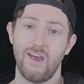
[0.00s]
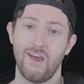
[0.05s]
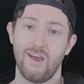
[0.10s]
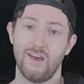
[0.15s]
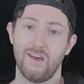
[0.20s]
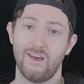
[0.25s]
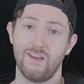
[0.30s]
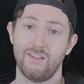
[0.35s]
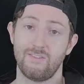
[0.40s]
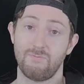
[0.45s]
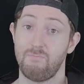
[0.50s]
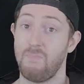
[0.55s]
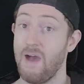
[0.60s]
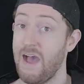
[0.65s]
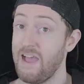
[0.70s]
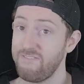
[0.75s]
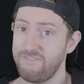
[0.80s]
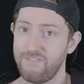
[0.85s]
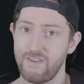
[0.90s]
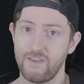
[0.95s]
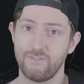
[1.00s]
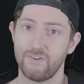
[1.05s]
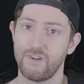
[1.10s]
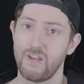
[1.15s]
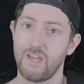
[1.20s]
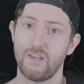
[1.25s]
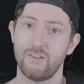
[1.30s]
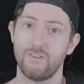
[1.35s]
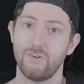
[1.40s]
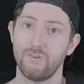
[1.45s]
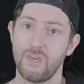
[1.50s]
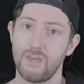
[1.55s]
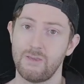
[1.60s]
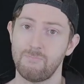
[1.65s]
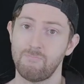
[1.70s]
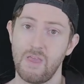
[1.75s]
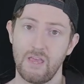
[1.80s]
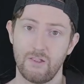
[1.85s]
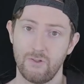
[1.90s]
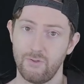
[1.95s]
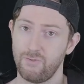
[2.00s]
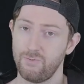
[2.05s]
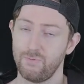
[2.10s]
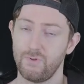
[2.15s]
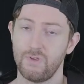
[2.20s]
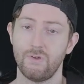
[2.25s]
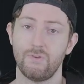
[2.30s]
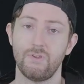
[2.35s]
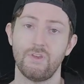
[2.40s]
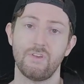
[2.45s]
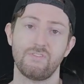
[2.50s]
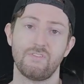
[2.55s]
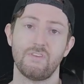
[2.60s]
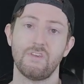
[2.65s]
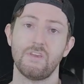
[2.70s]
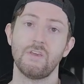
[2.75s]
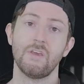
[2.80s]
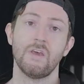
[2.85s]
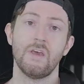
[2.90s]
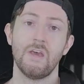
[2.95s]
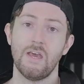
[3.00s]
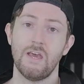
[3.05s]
It's my favorite Halo game, Halo 3 ODST.